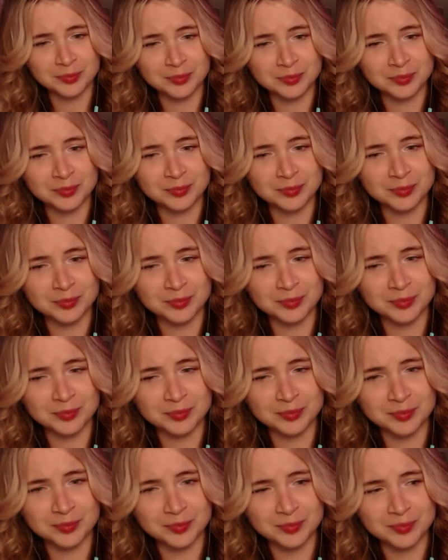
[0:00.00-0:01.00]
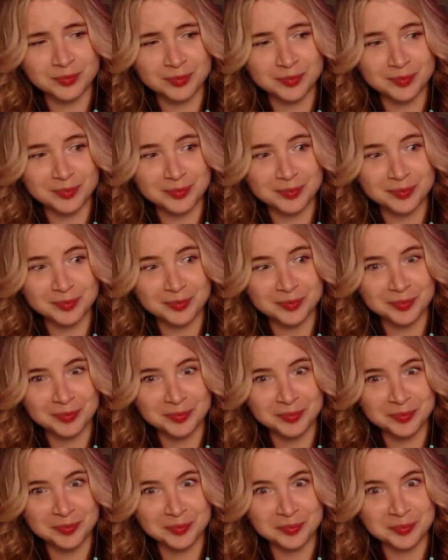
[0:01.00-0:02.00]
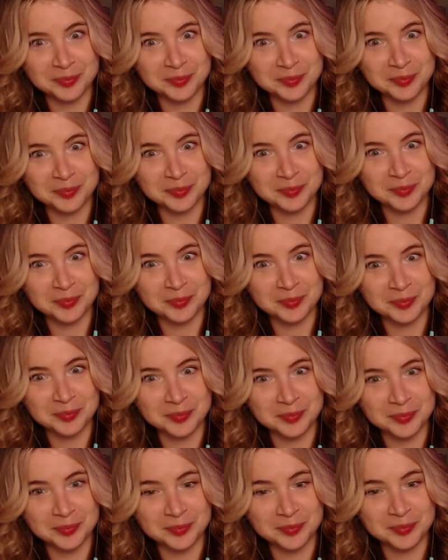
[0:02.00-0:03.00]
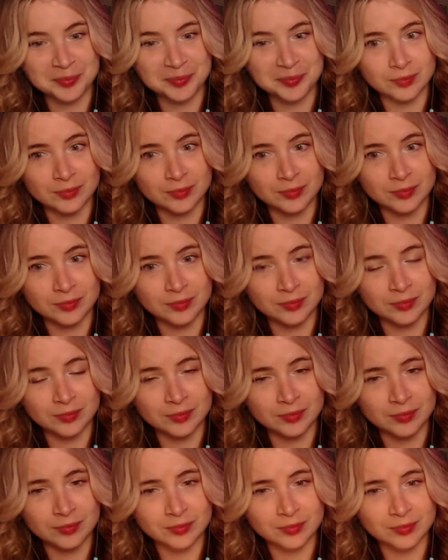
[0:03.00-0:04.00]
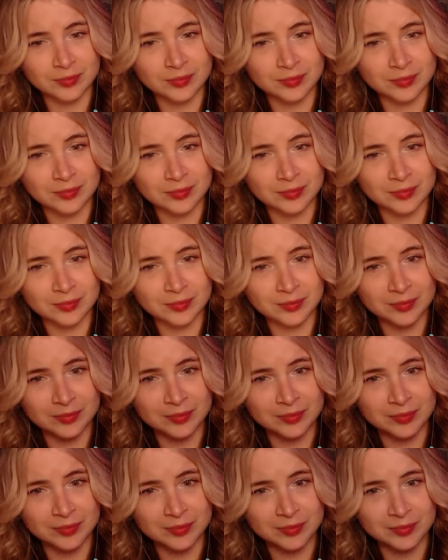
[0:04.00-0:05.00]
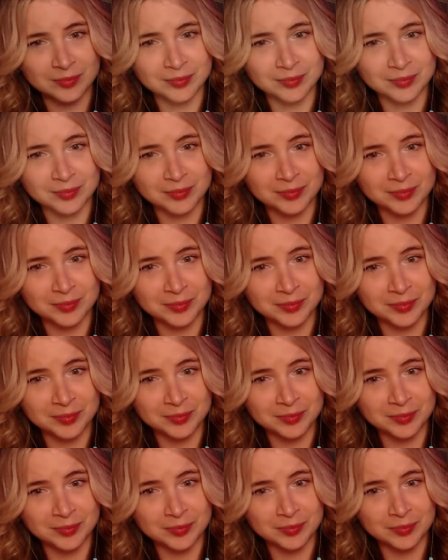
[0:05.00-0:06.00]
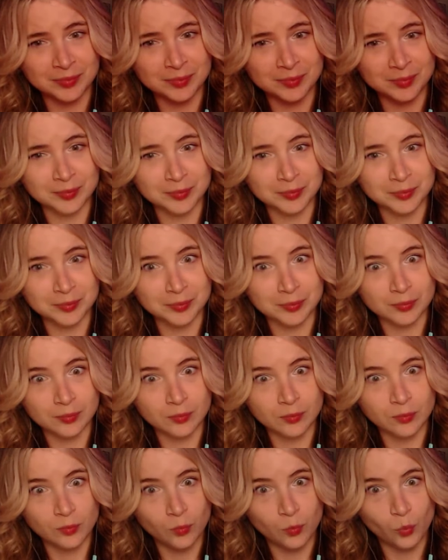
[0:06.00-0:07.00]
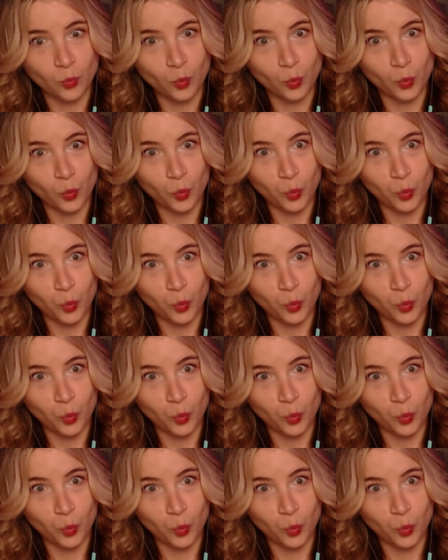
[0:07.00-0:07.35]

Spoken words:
No one is speaking in this clip.